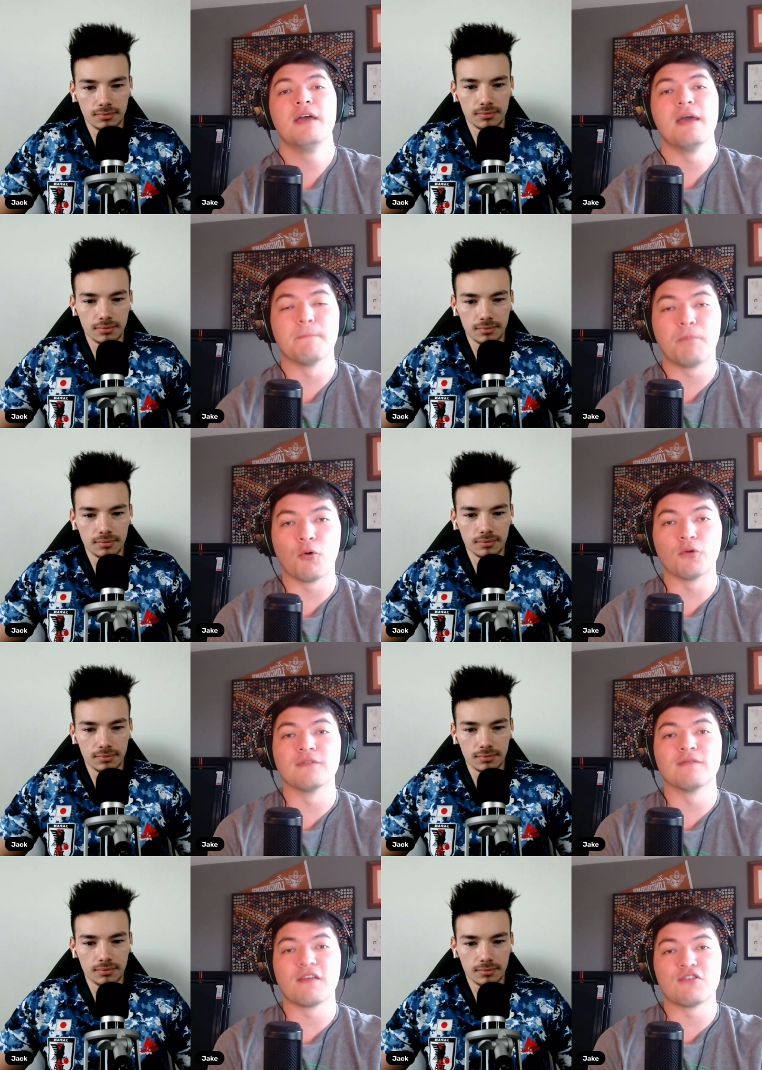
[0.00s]

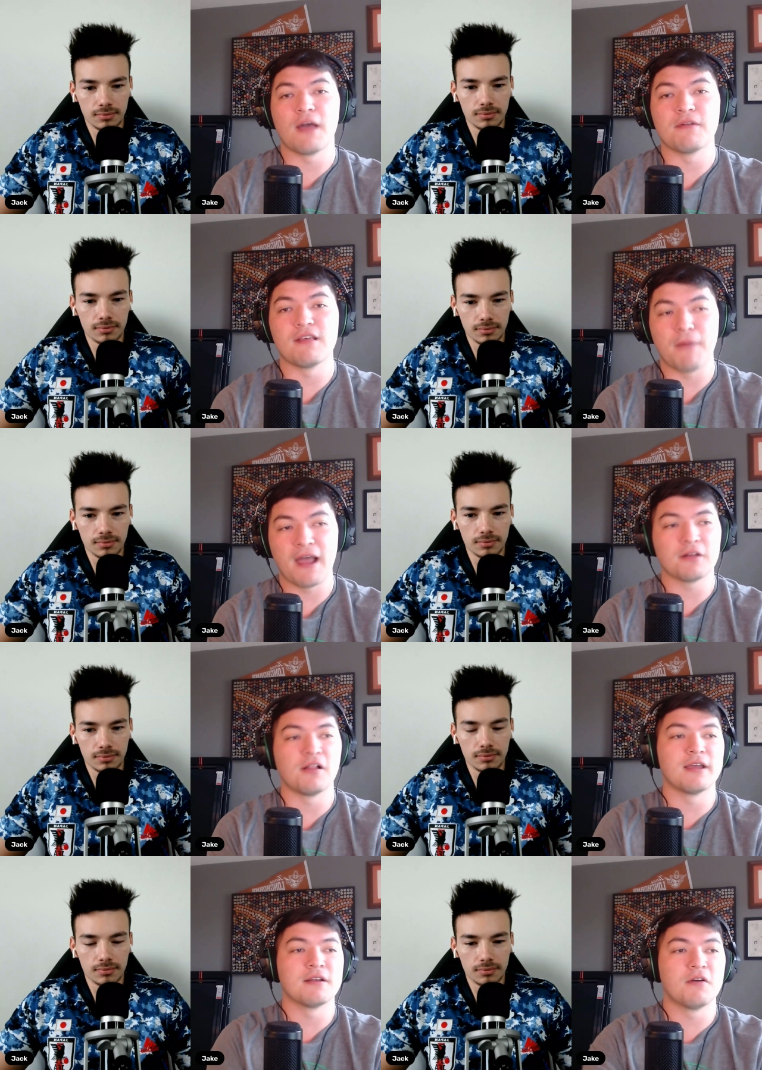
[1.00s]
Speaker 1: important the Japanese
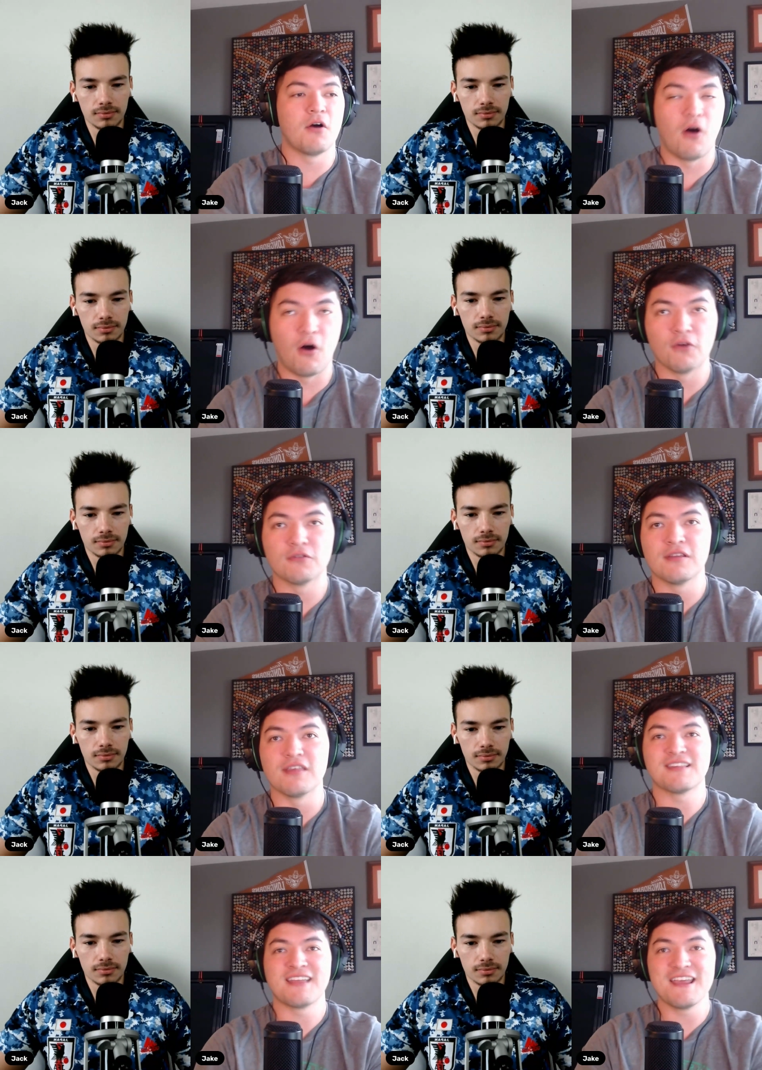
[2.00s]
backline are to
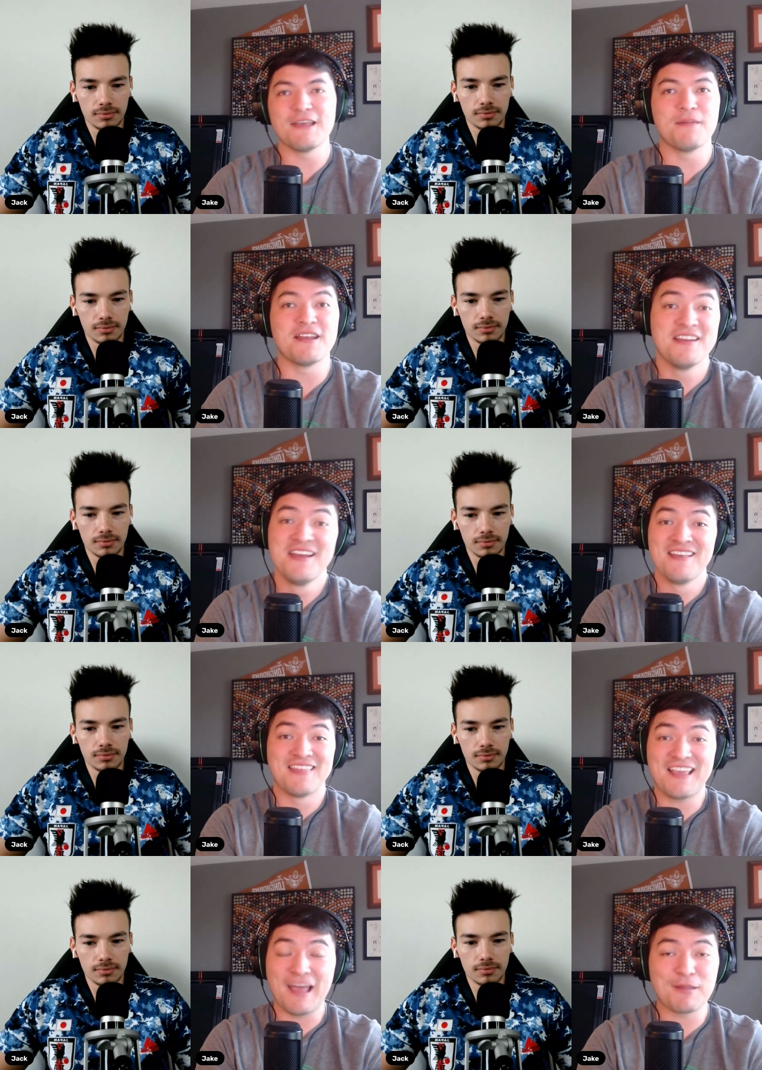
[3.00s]
this team, and
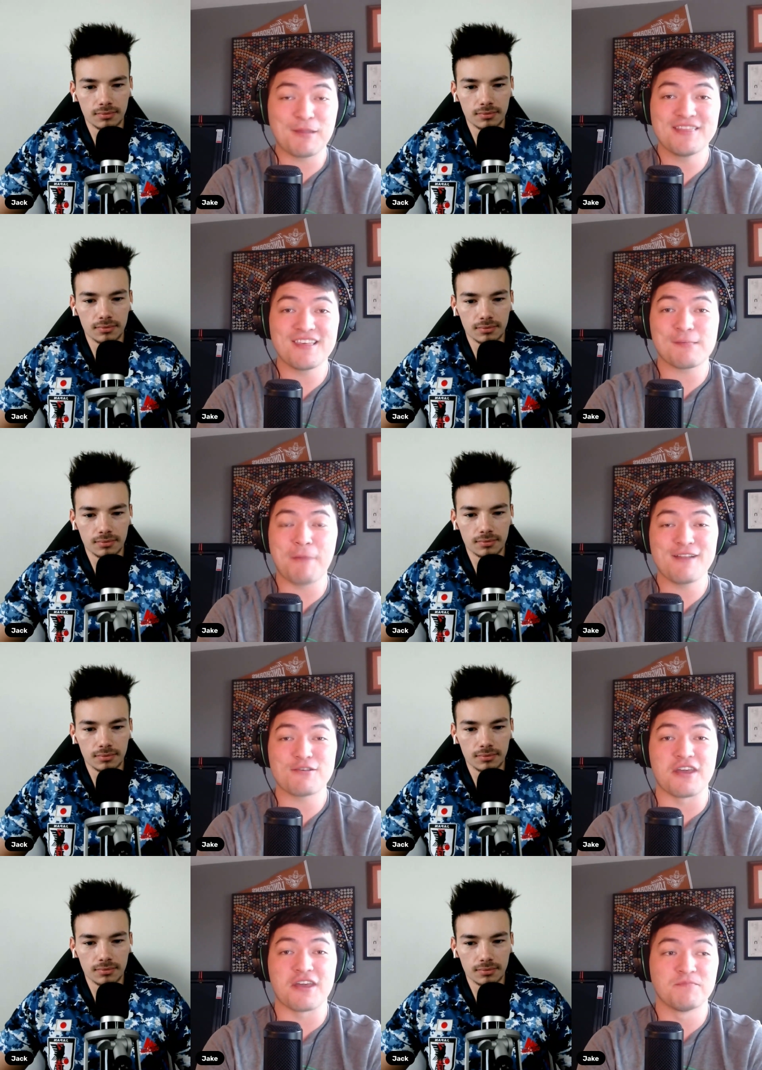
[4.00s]
they kept them in this
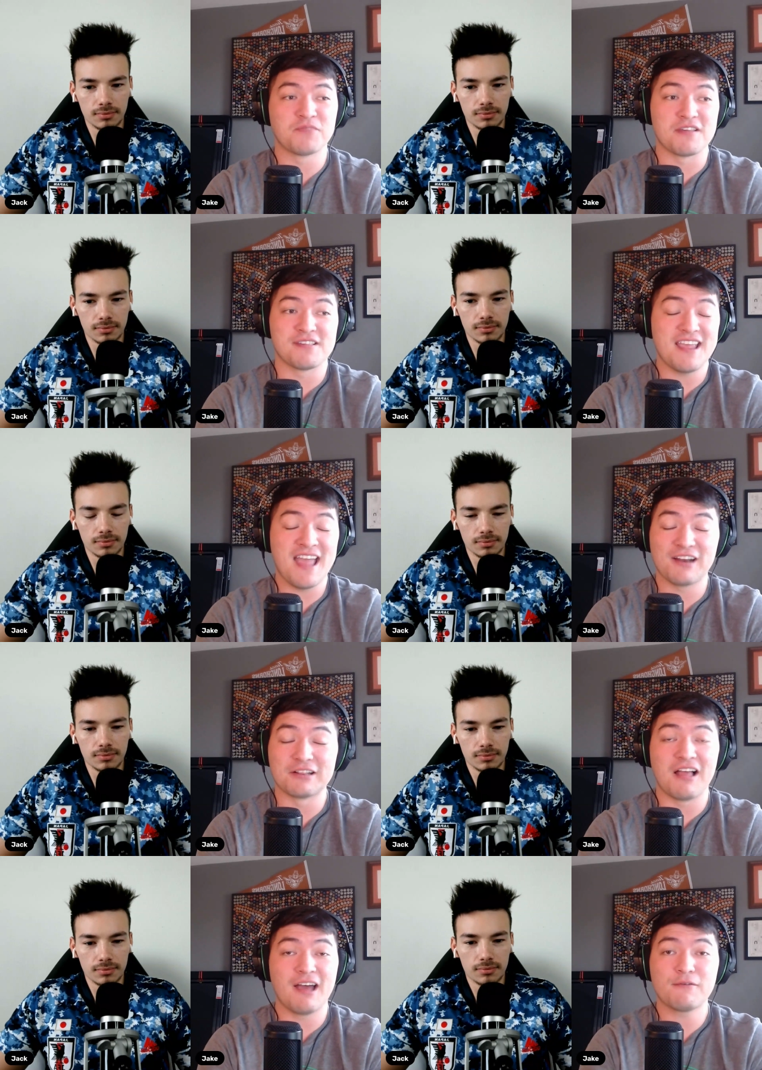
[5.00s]
Spanish game because they
Speaker 2: had a
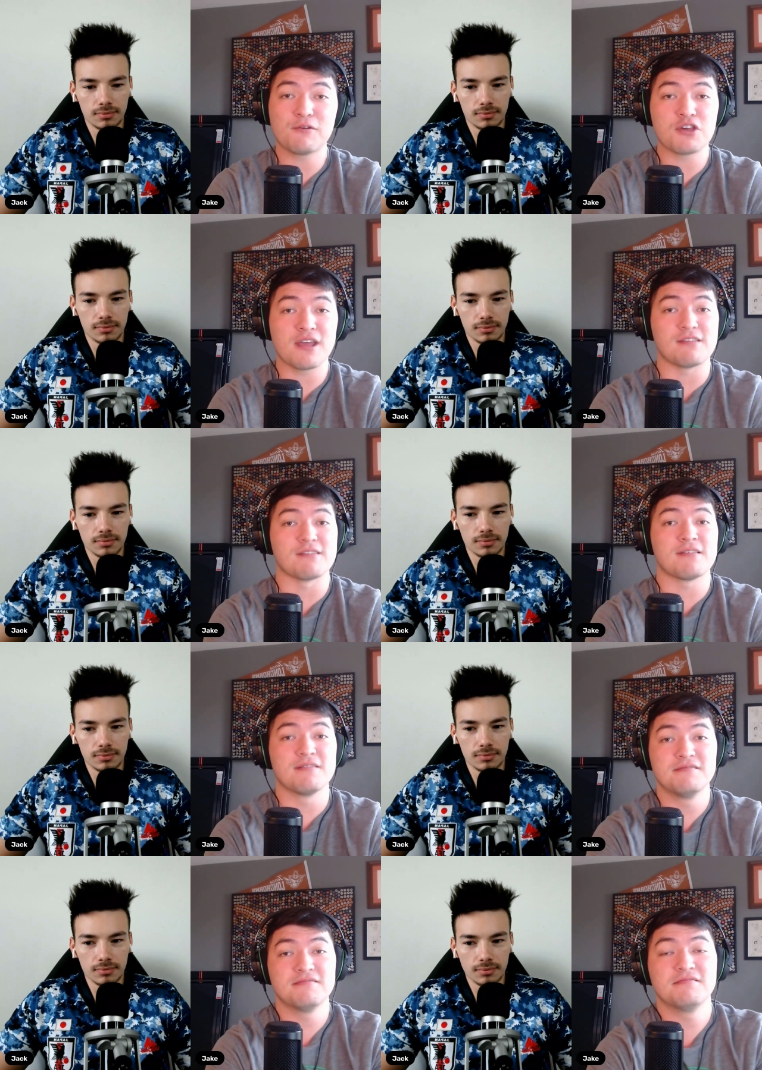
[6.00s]
lot of good chances.
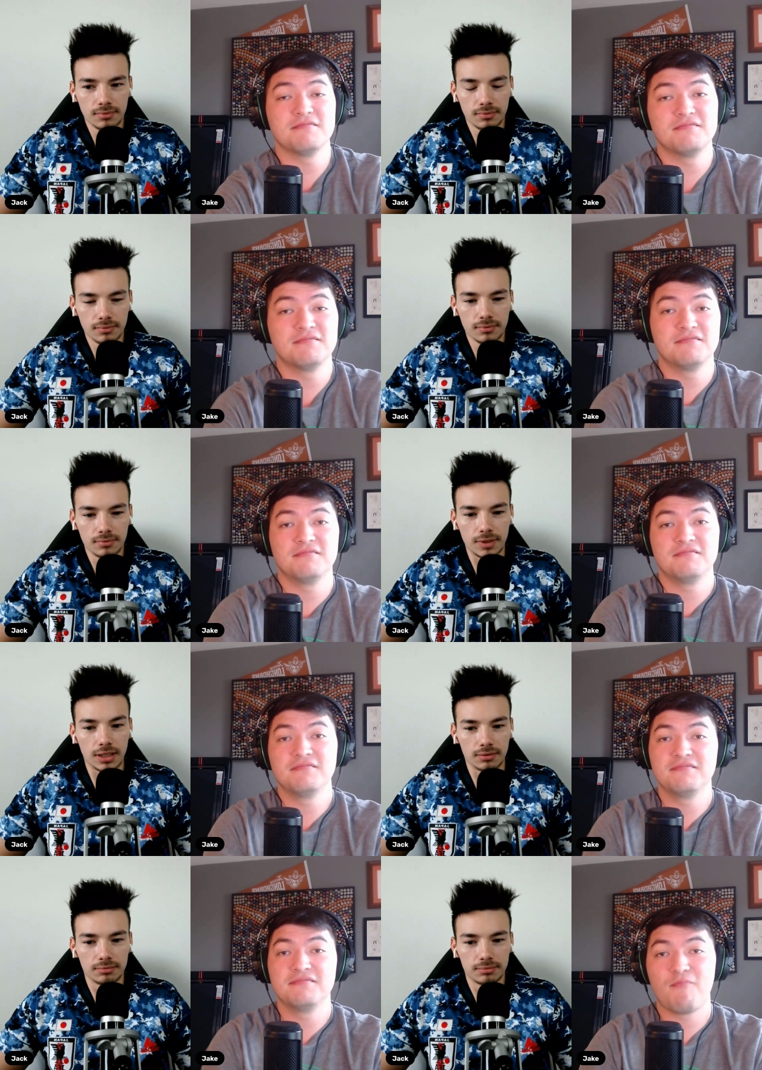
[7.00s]

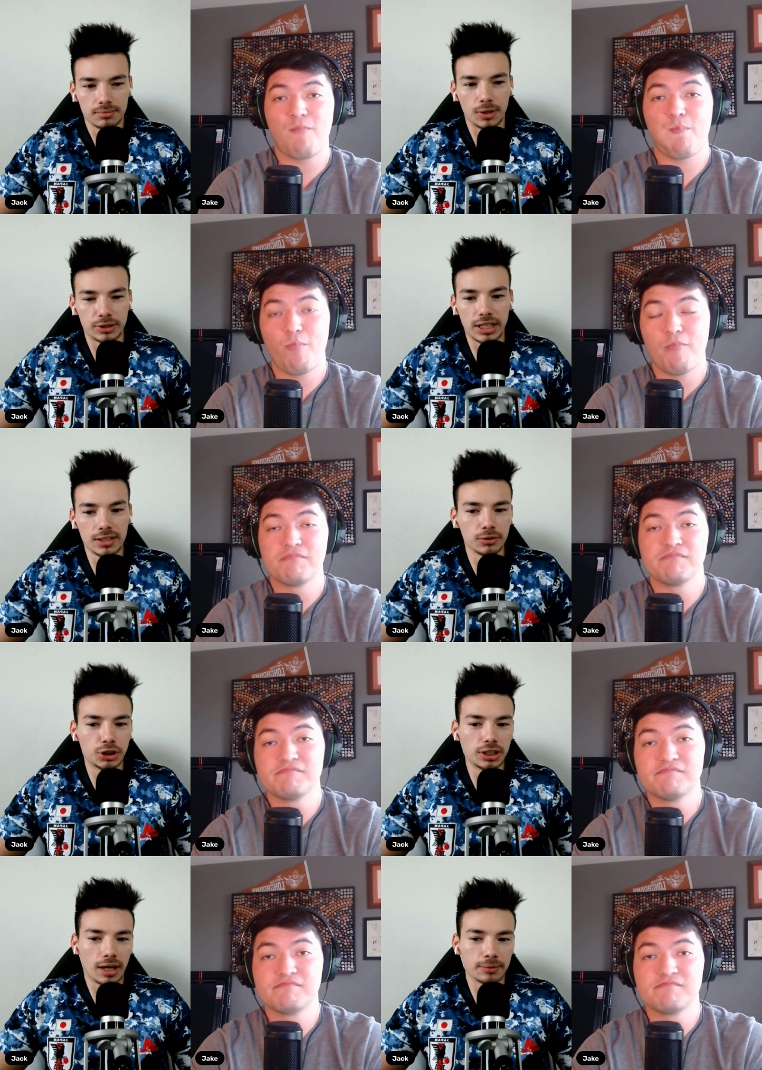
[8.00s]
Yeah. No,
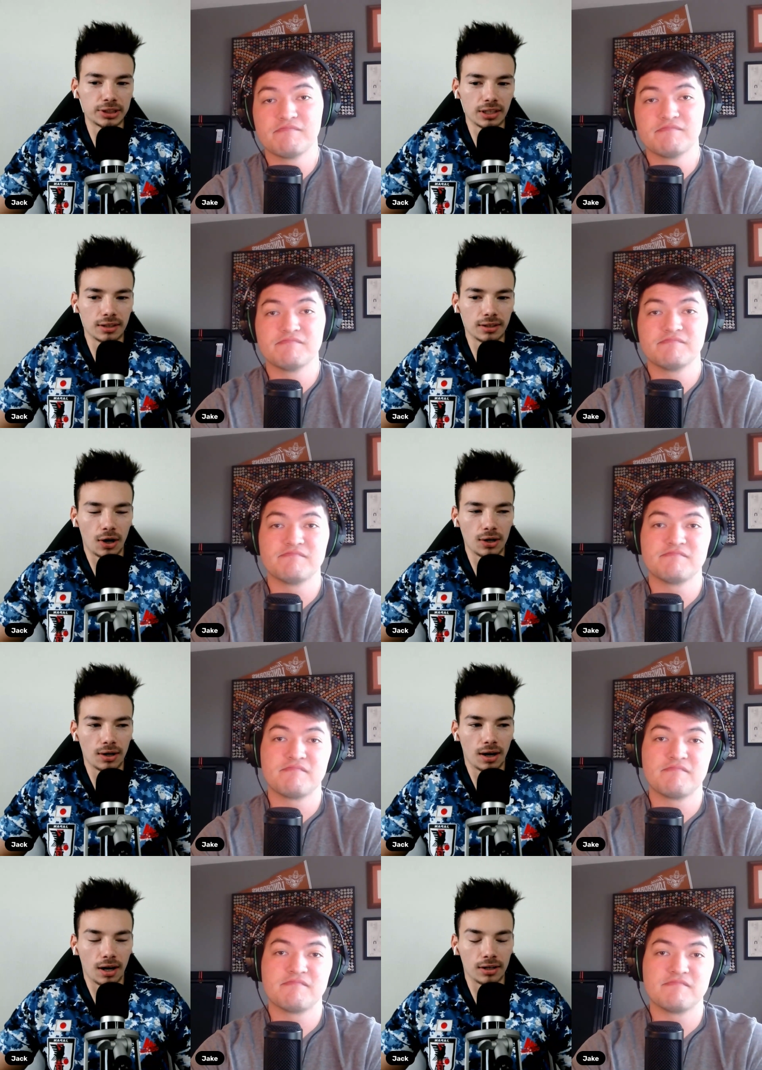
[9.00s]
Taniguchi, I was
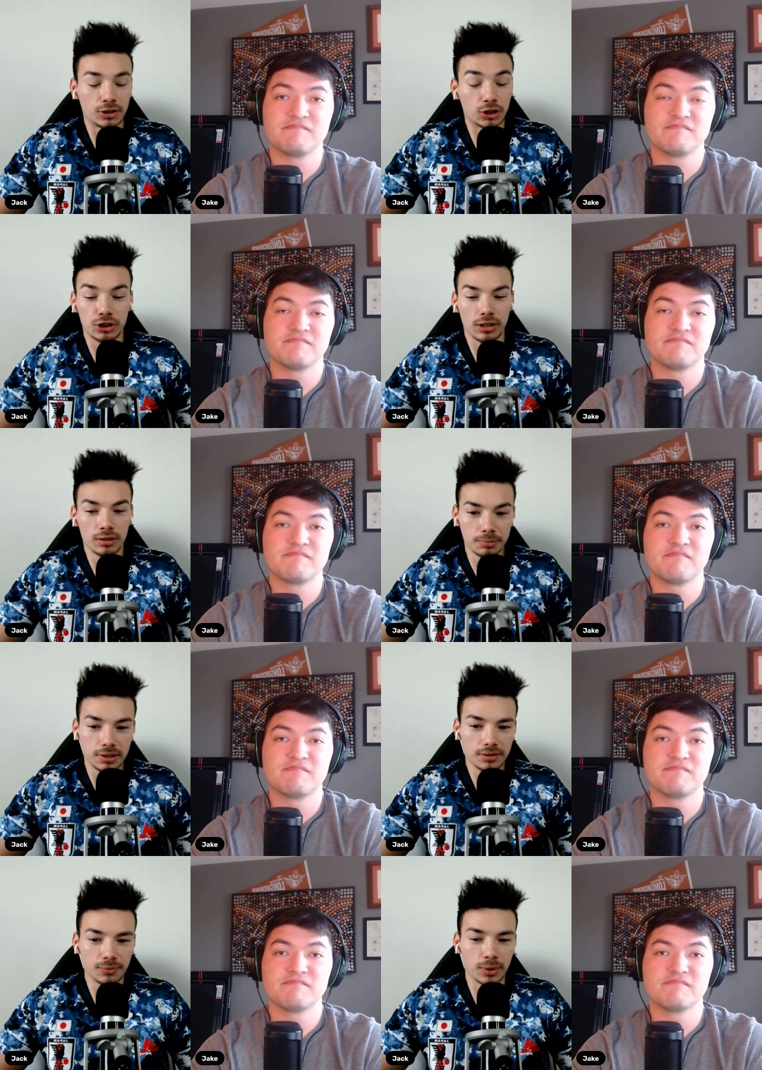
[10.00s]

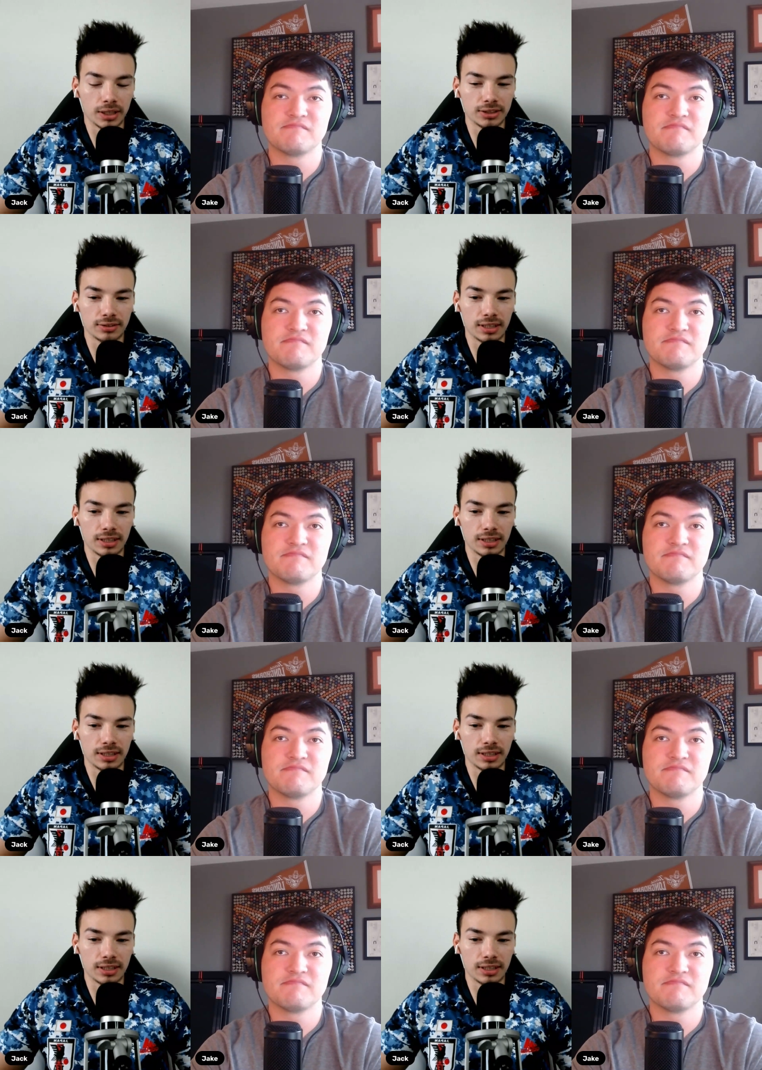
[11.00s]
disturbed when I saw